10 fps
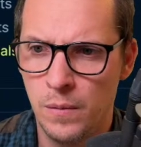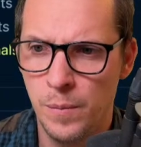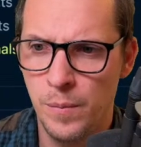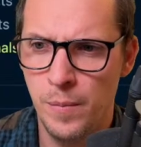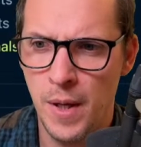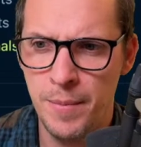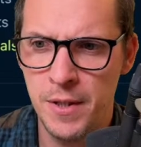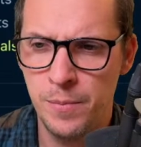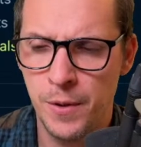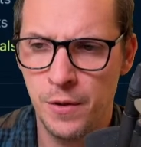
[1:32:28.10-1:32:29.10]
Maybe
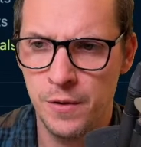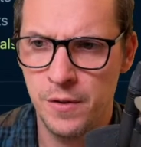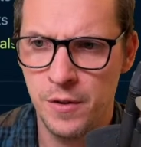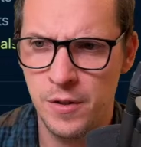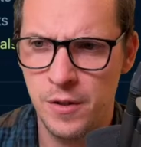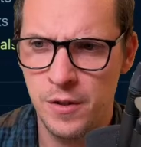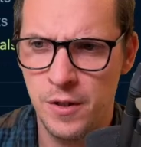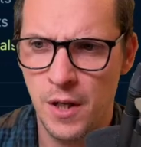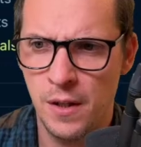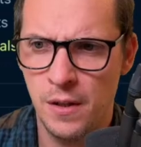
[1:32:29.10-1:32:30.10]
it's because the
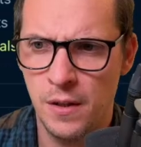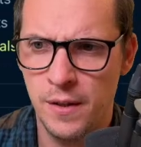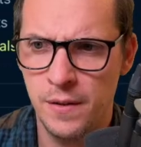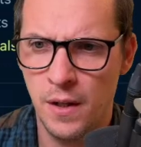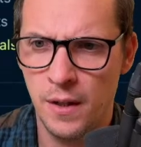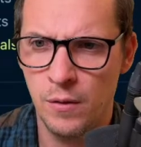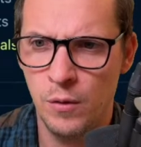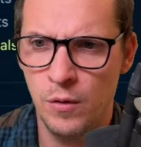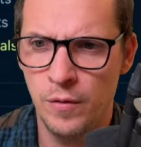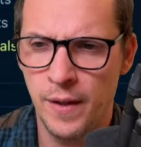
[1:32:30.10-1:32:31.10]
shell is like
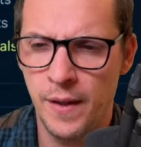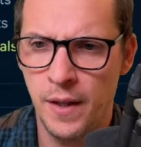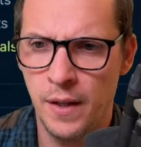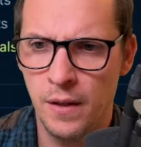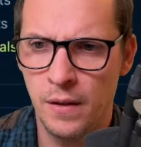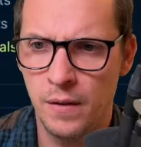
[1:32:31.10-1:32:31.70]
already,